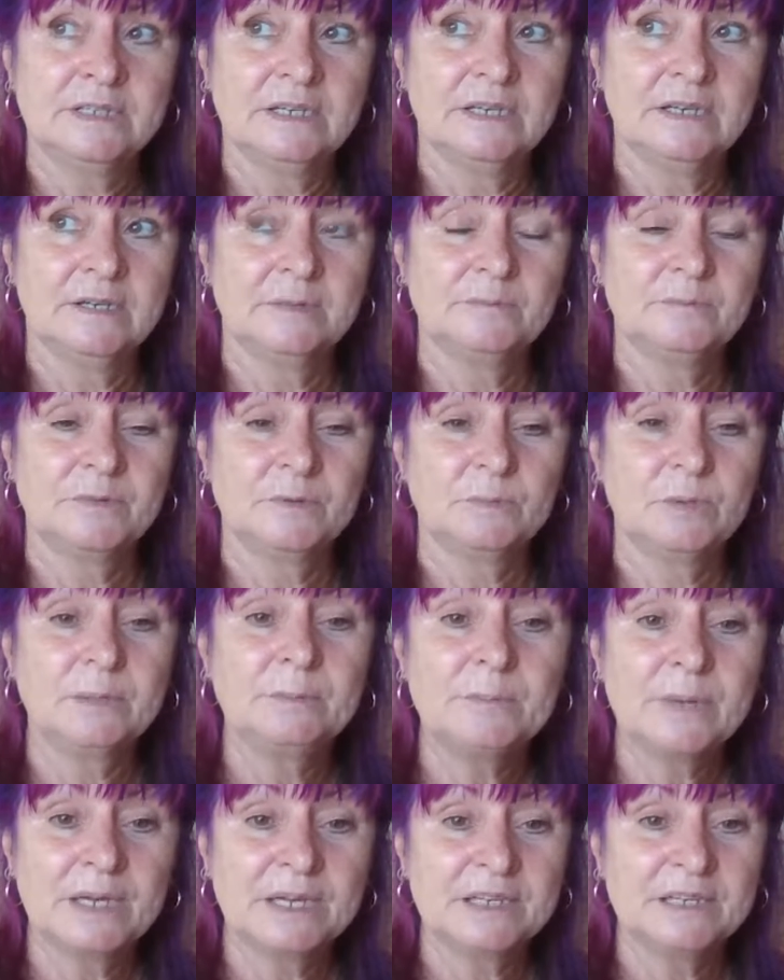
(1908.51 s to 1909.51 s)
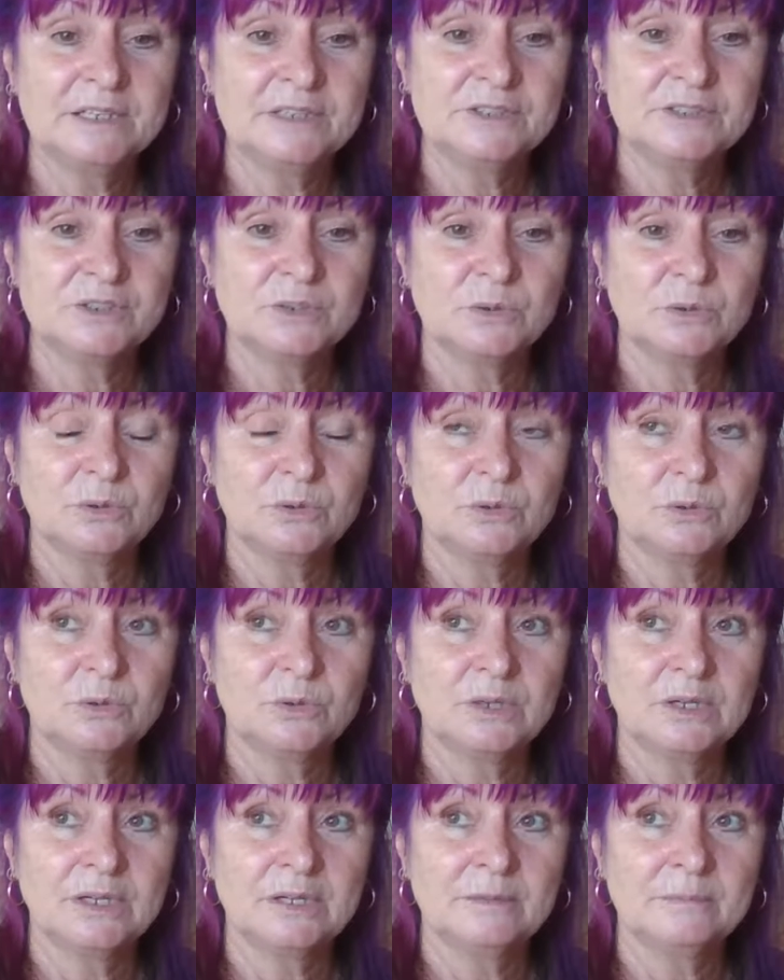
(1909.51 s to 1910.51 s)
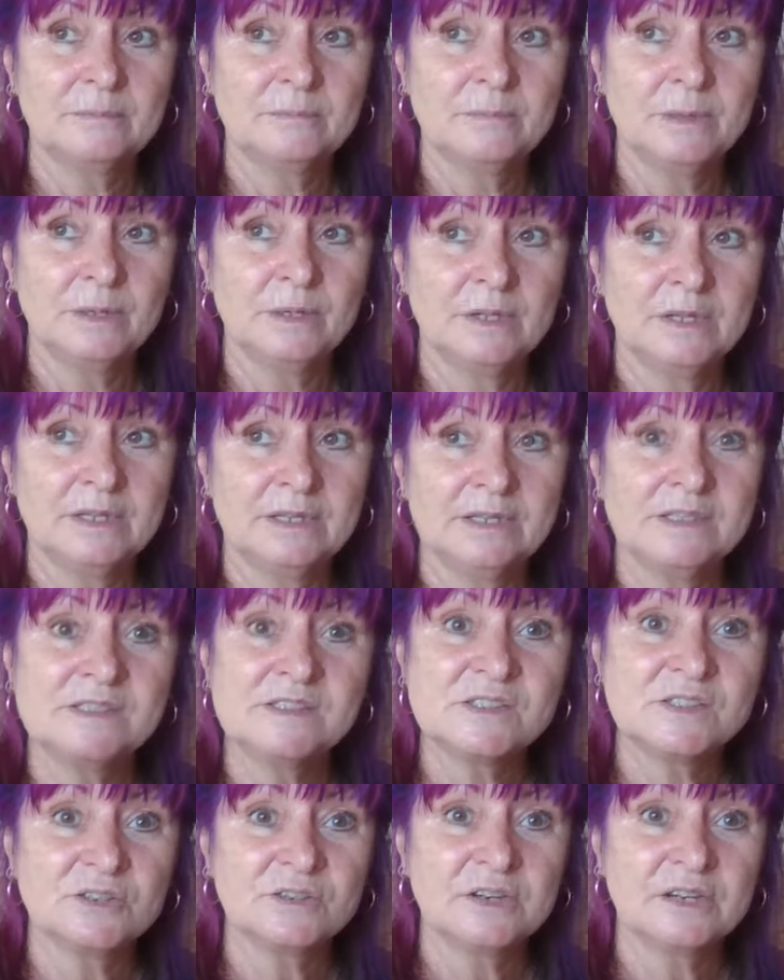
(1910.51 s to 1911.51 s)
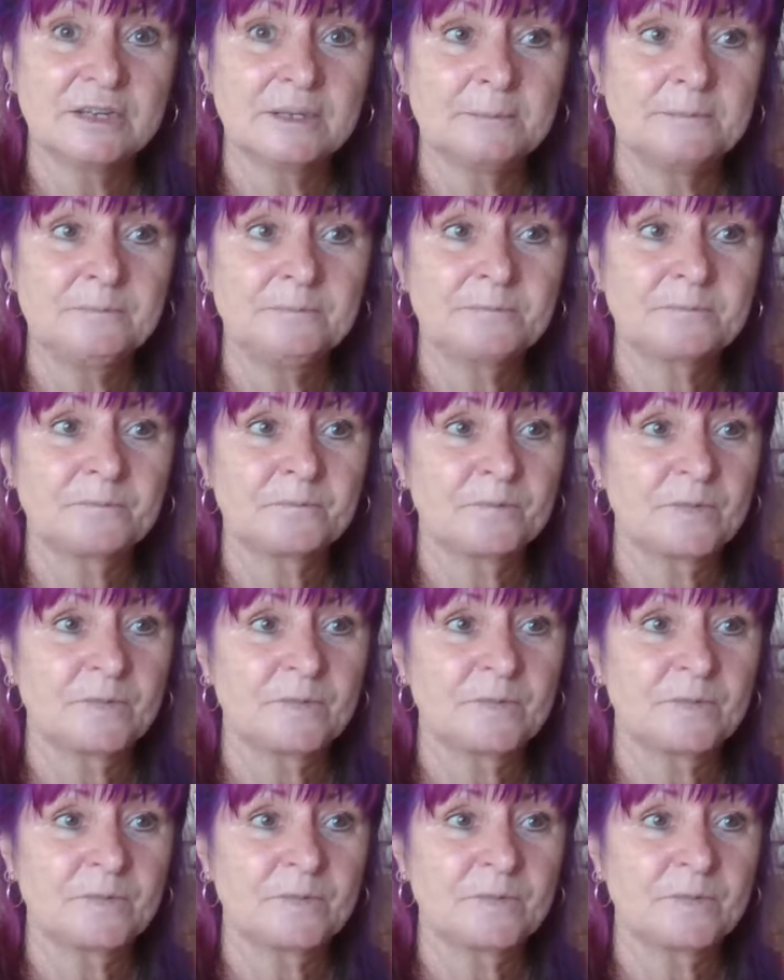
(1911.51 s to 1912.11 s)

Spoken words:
webpage or my Instagram,